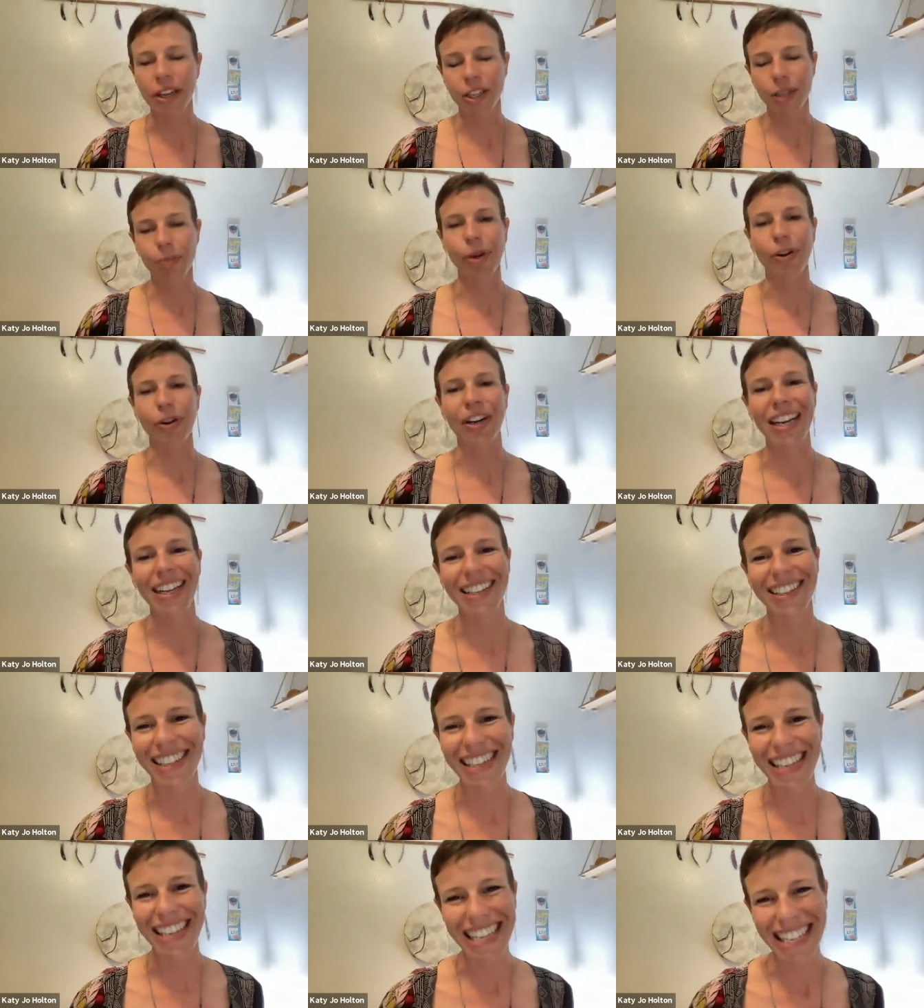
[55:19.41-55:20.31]

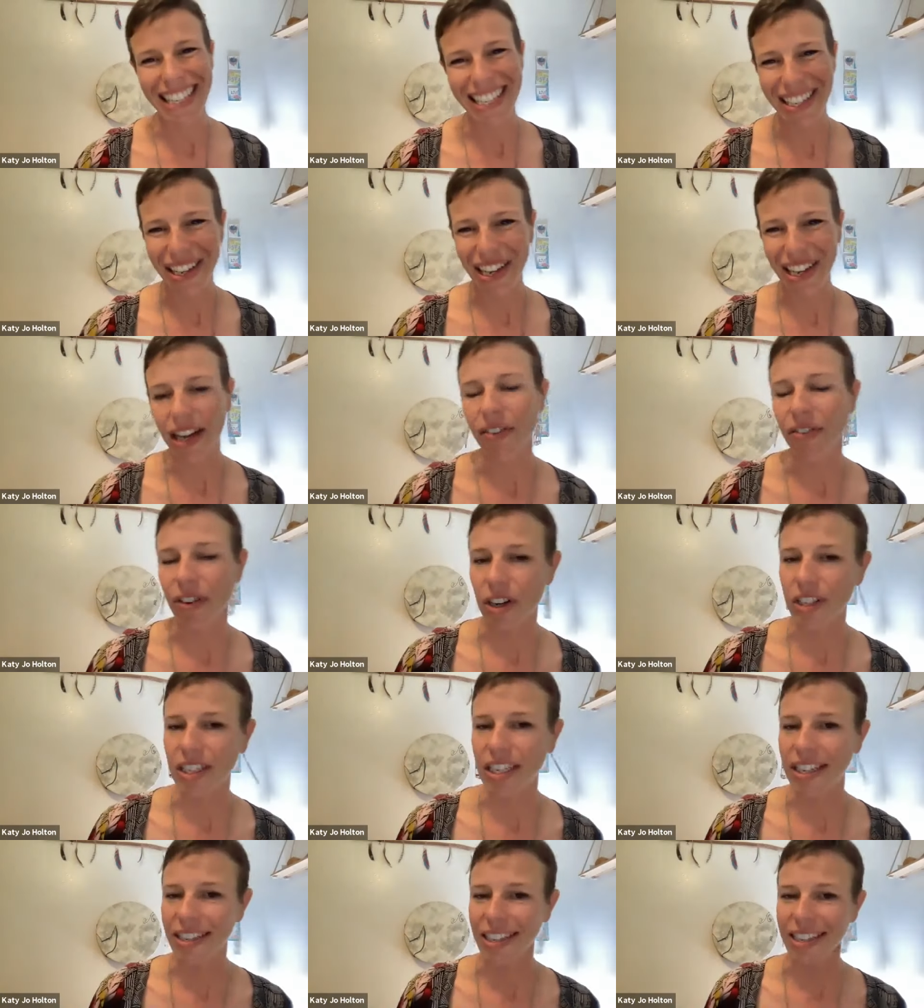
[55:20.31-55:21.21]
experiences
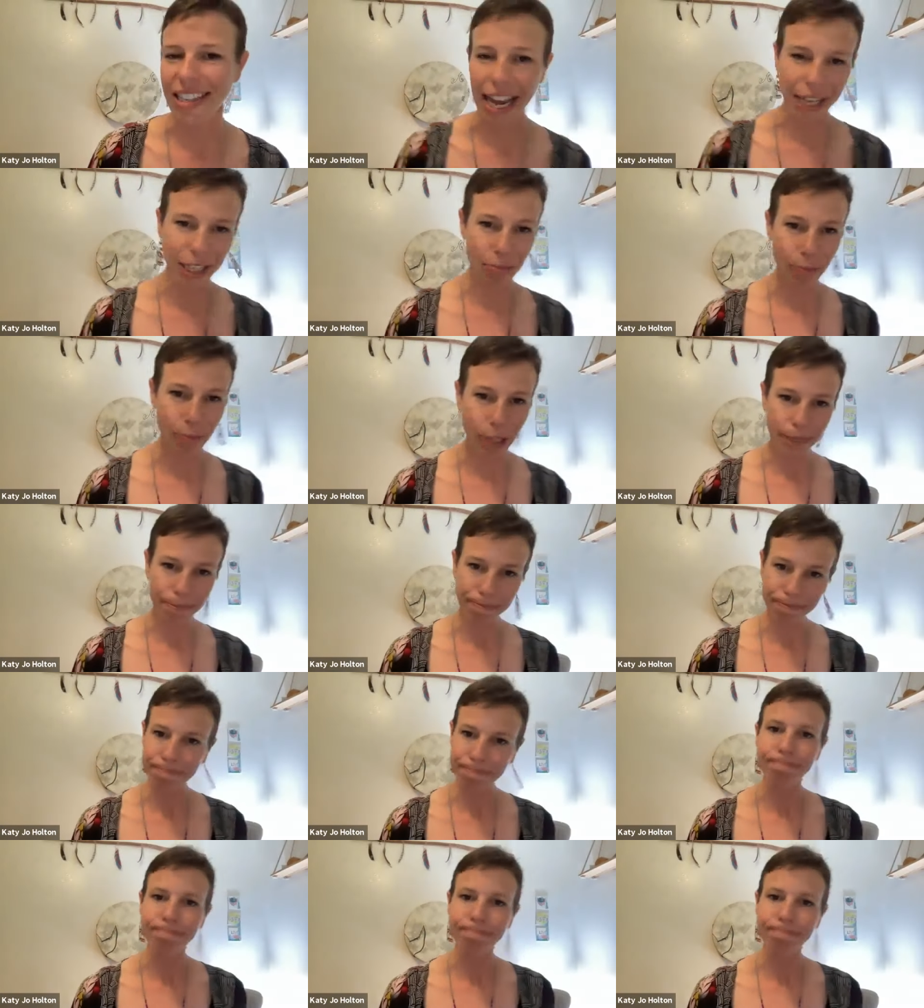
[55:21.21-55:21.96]
versus a textbook.